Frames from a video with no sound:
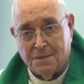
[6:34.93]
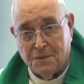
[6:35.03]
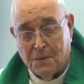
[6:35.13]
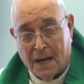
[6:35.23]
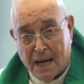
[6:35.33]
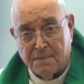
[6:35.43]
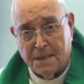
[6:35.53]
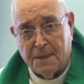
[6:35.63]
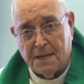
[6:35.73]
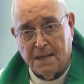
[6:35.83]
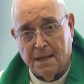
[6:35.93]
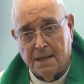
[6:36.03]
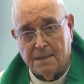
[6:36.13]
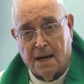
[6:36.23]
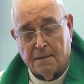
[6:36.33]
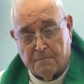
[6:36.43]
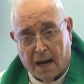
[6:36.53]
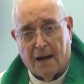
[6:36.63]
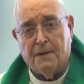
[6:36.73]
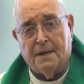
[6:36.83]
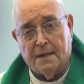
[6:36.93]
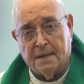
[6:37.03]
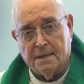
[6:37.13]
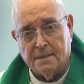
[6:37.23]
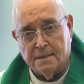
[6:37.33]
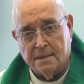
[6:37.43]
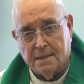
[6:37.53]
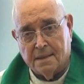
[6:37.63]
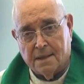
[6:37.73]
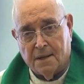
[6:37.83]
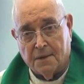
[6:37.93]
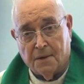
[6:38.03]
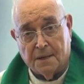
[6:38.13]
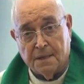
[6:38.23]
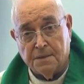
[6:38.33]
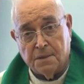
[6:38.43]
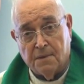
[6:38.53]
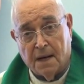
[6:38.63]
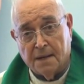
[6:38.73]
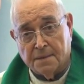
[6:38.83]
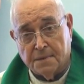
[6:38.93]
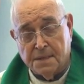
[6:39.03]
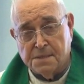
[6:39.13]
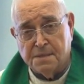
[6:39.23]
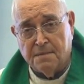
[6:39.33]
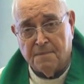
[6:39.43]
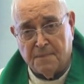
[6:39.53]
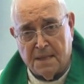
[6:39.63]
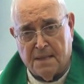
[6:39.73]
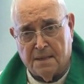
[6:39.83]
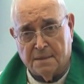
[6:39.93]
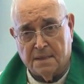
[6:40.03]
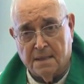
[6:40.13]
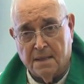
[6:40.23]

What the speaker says: do everything in our power, according to our Christian faith,